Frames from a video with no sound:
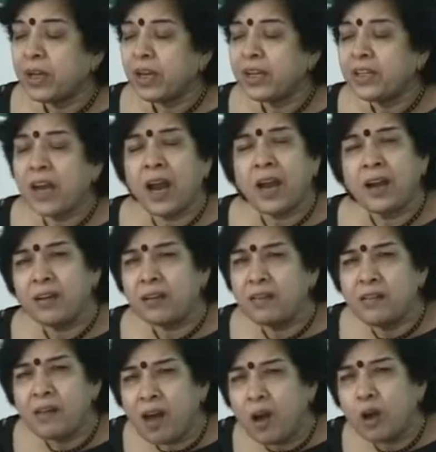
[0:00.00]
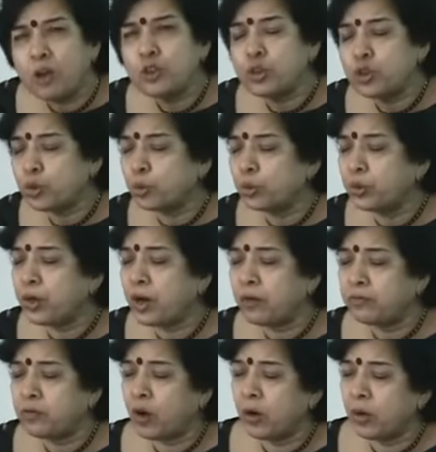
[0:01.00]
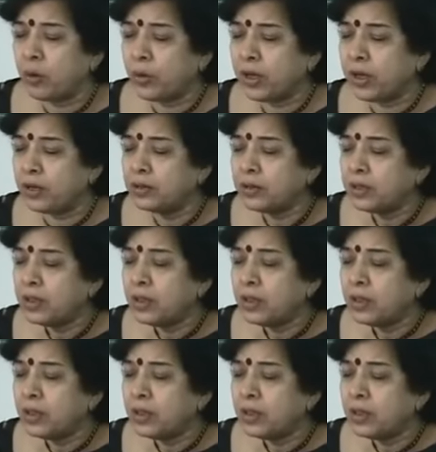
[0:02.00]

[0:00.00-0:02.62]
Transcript: It had a large Shudra following.